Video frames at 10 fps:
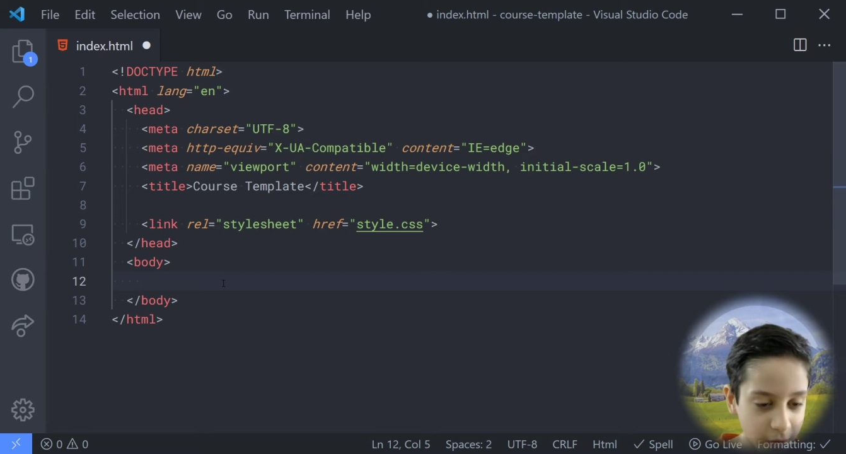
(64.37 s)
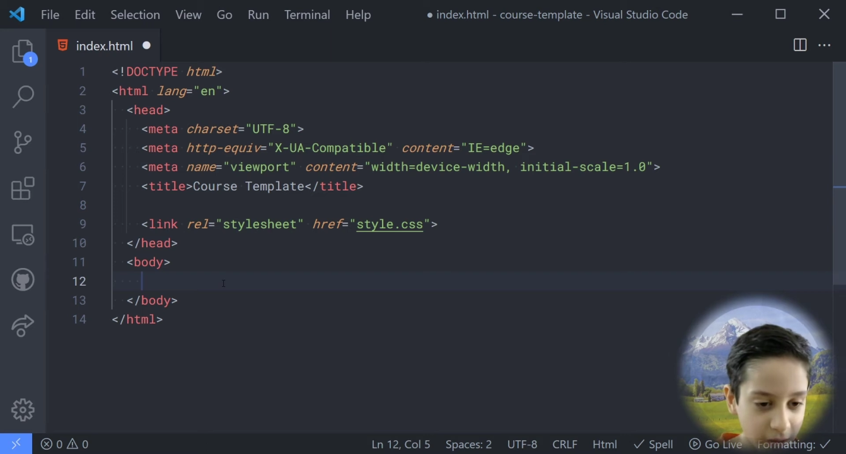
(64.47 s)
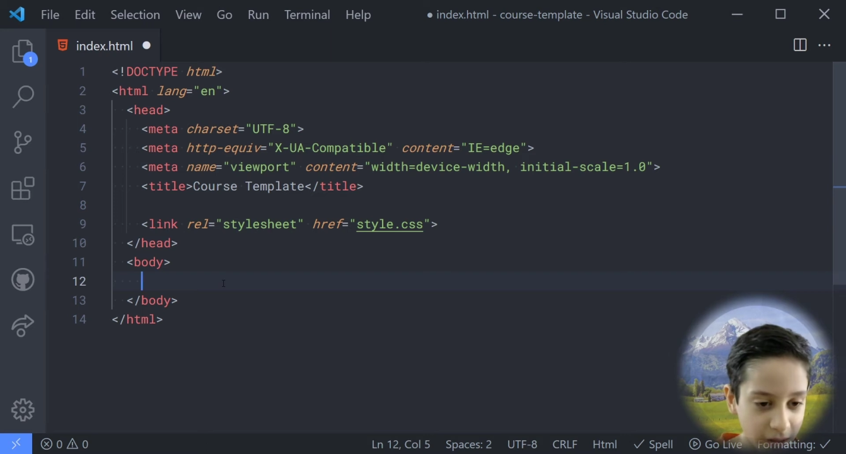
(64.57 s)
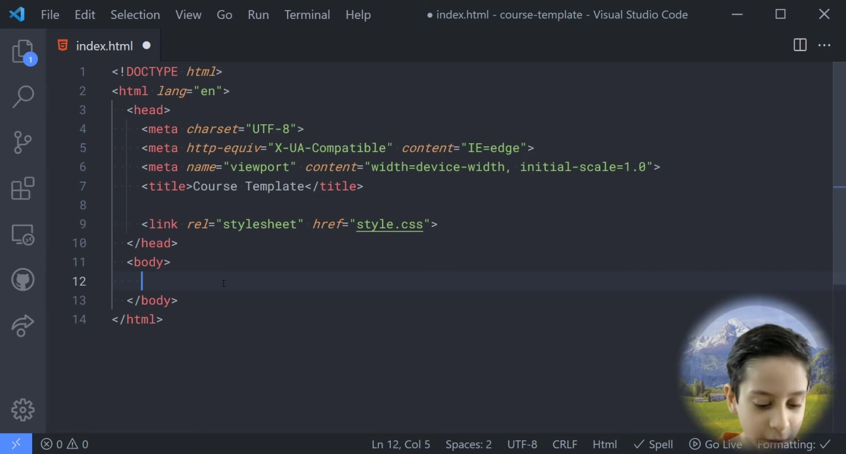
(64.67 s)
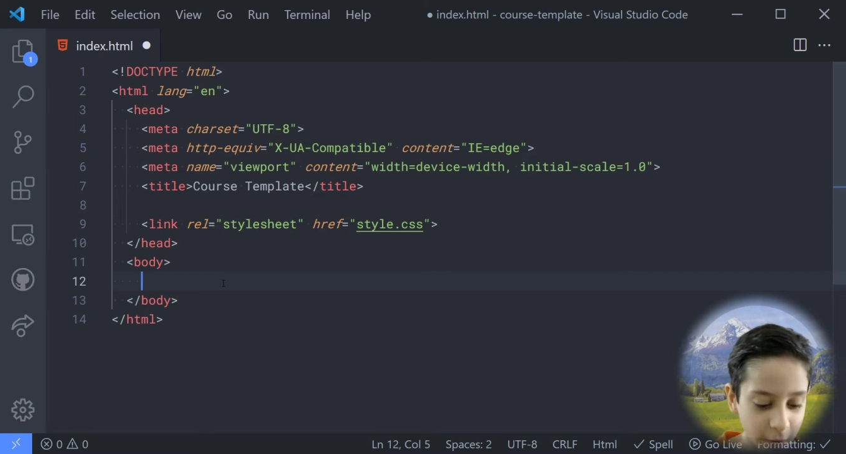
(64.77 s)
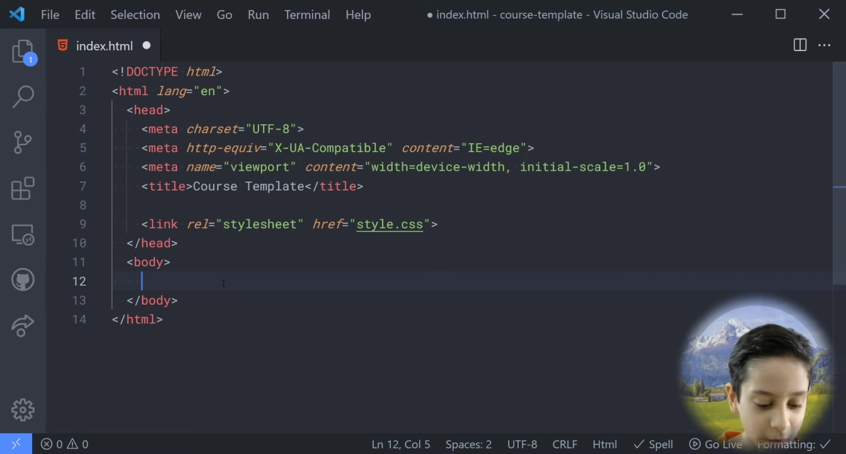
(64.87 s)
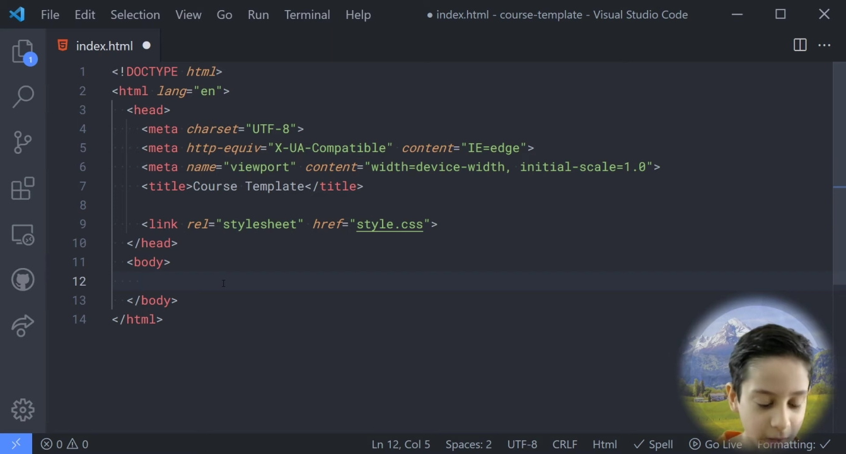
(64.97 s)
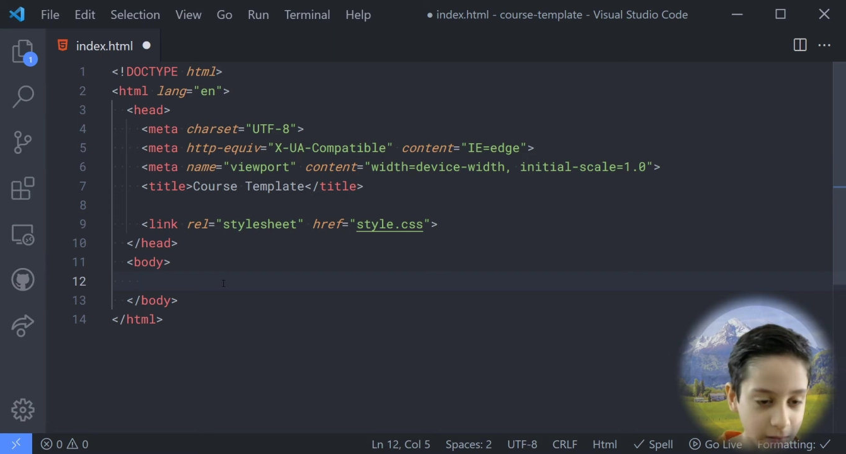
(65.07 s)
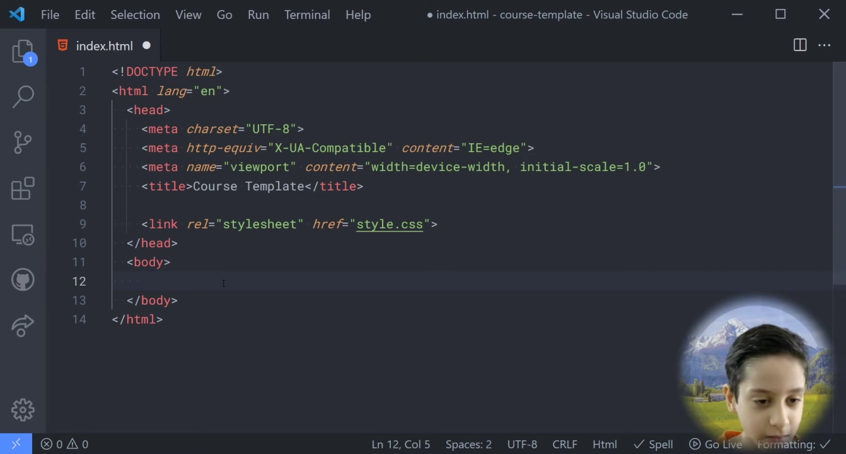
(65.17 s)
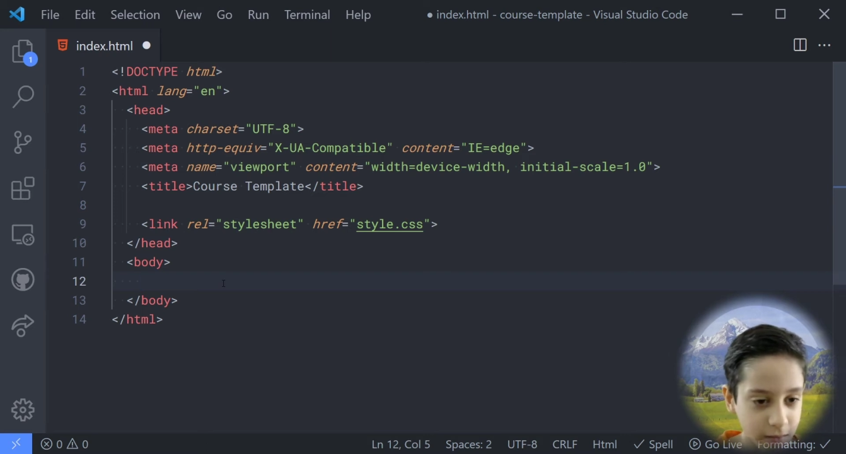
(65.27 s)
header.
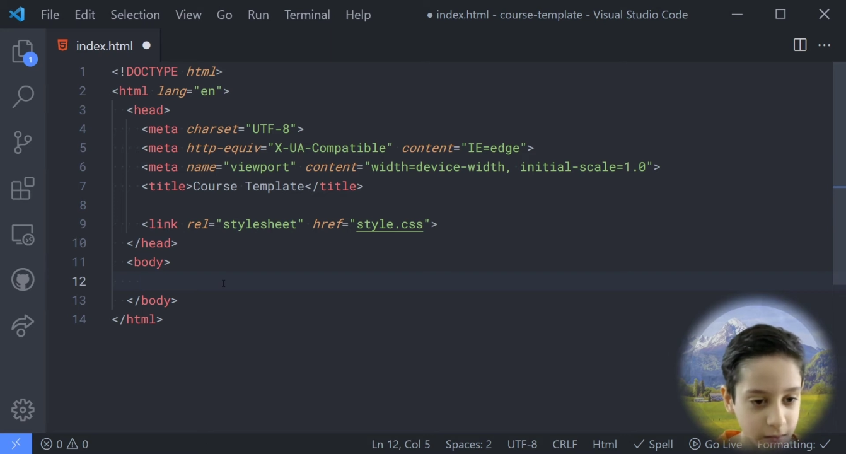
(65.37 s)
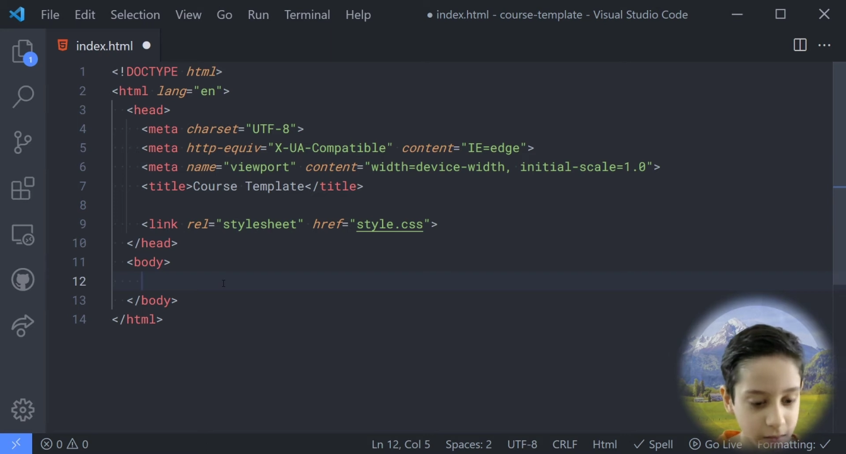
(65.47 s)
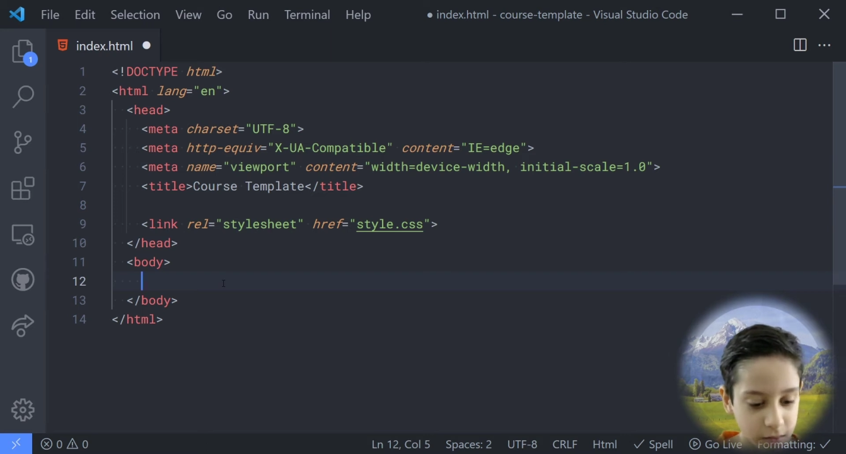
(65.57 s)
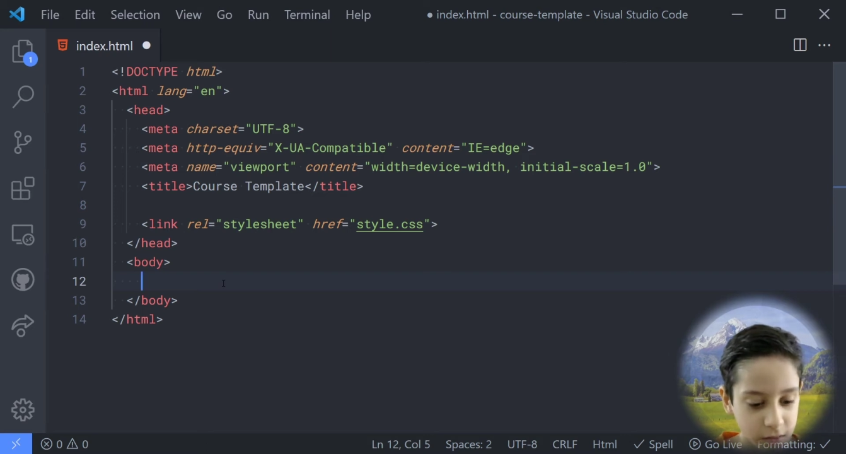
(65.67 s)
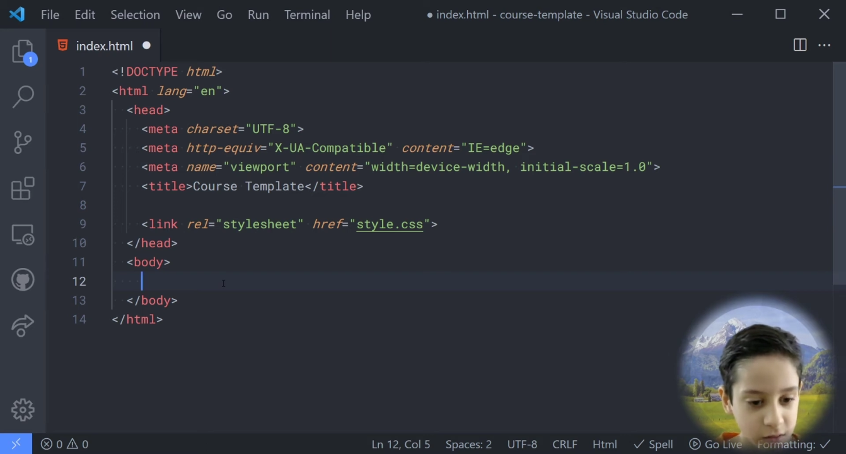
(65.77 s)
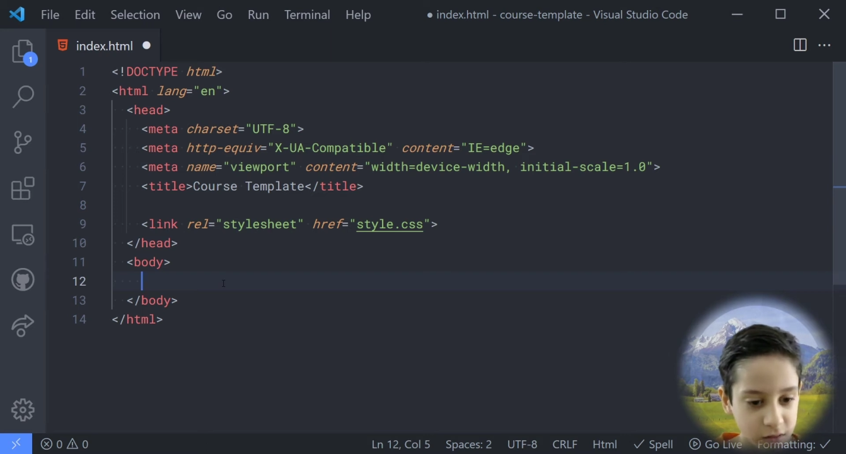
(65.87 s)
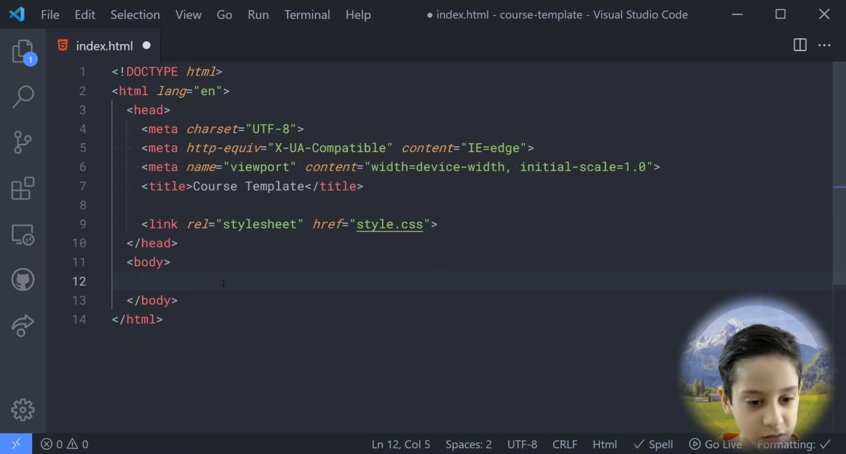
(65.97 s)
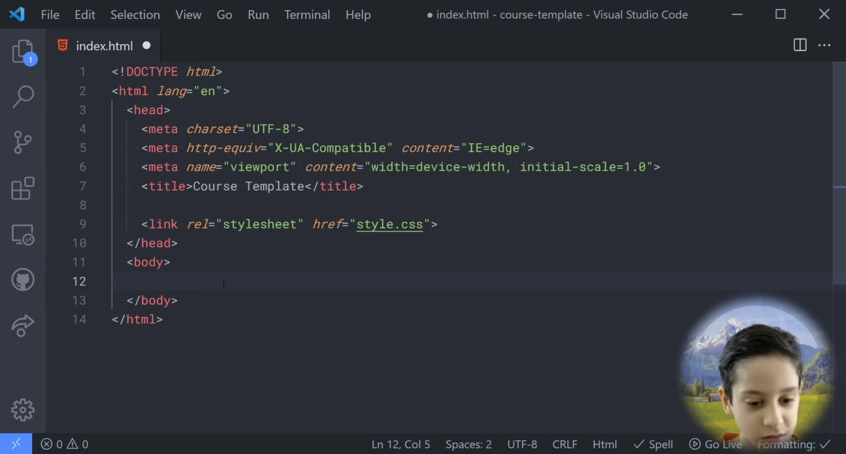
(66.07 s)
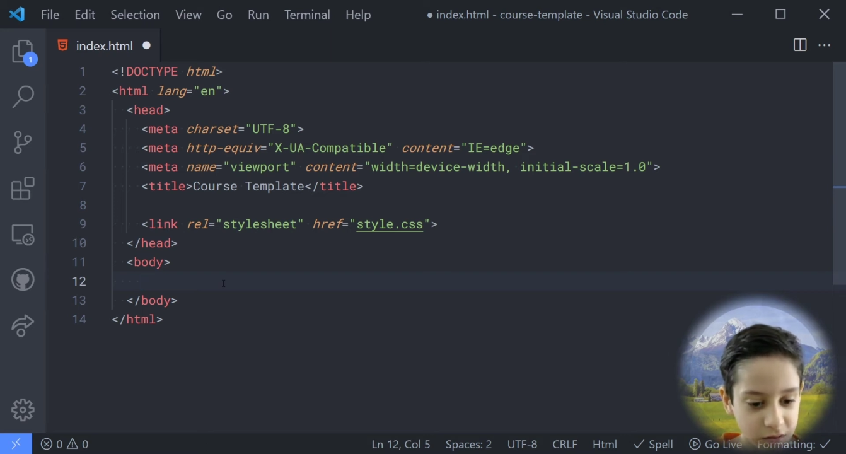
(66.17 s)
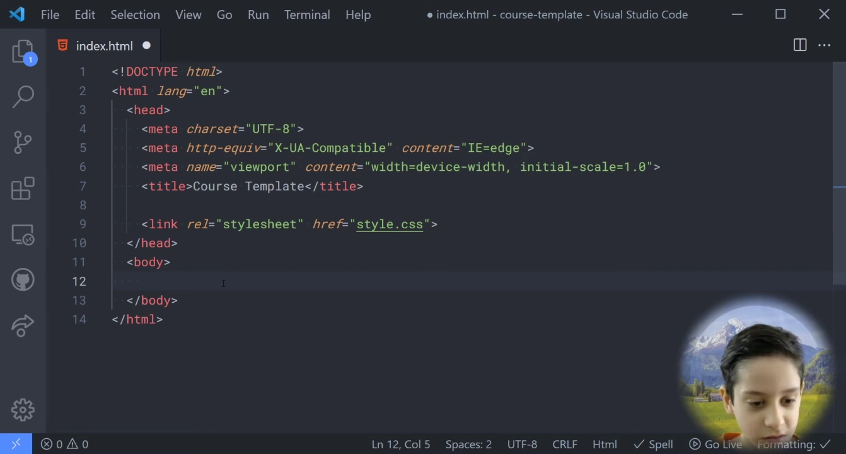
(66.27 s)

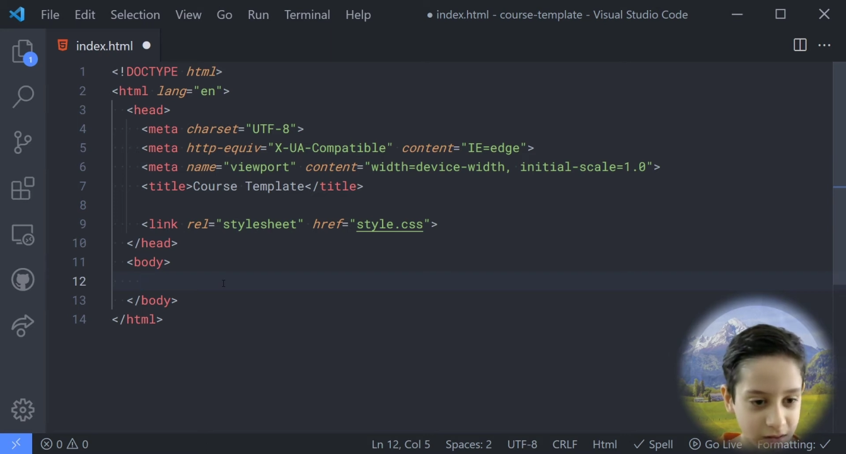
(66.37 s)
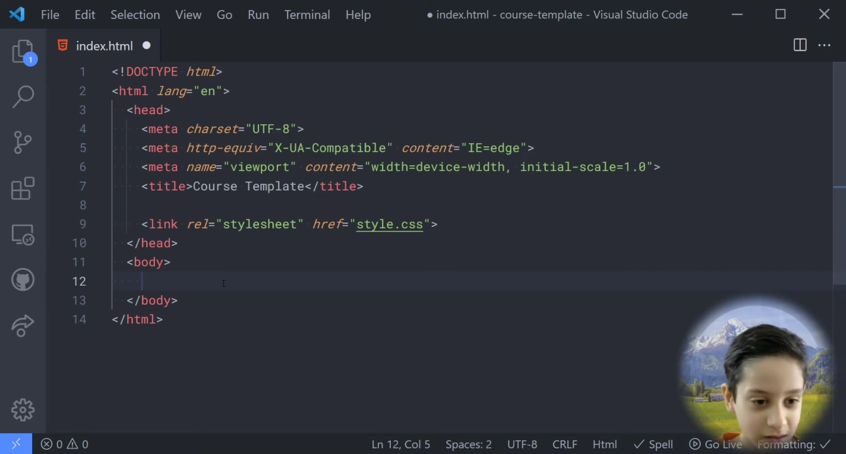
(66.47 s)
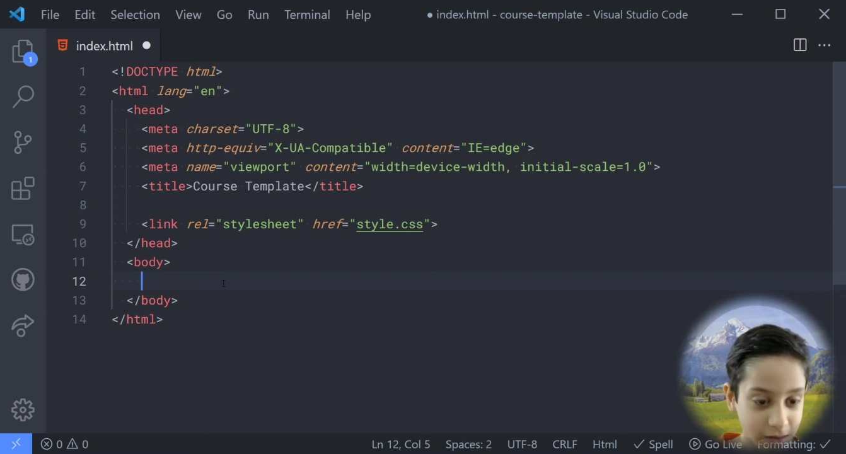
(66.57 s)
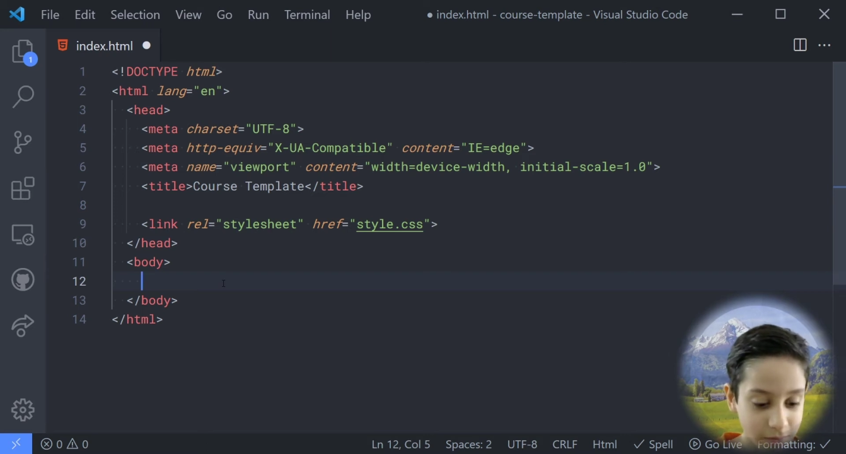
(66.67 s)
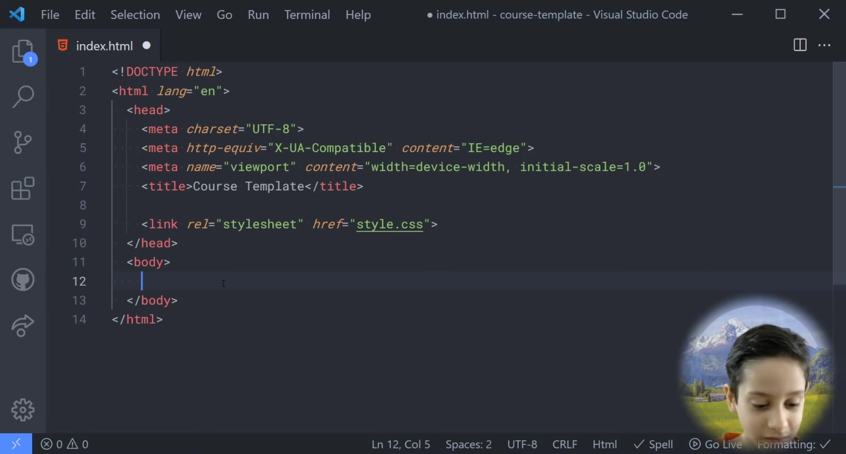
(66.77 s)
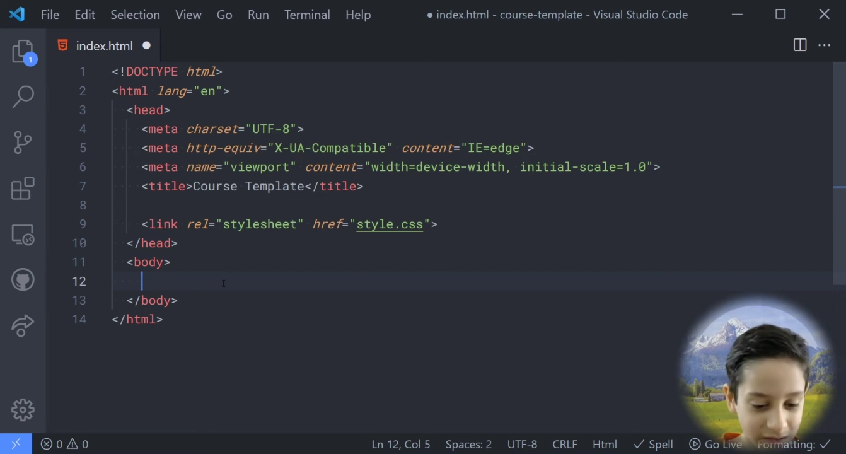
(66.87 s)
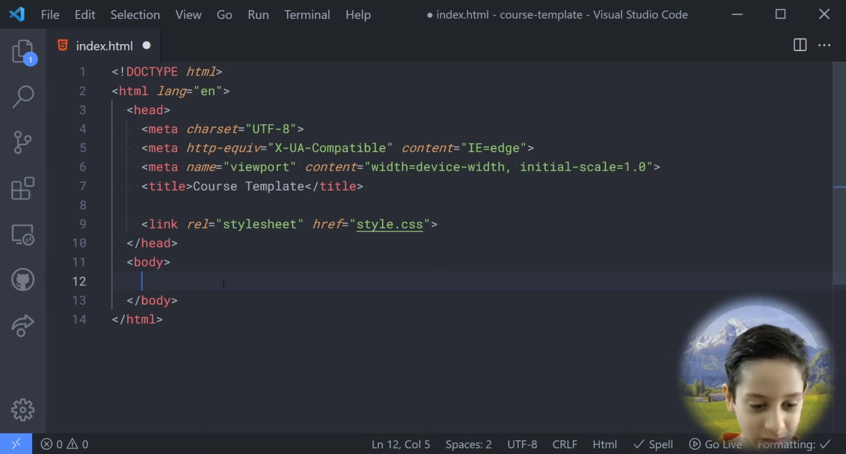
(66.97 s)
I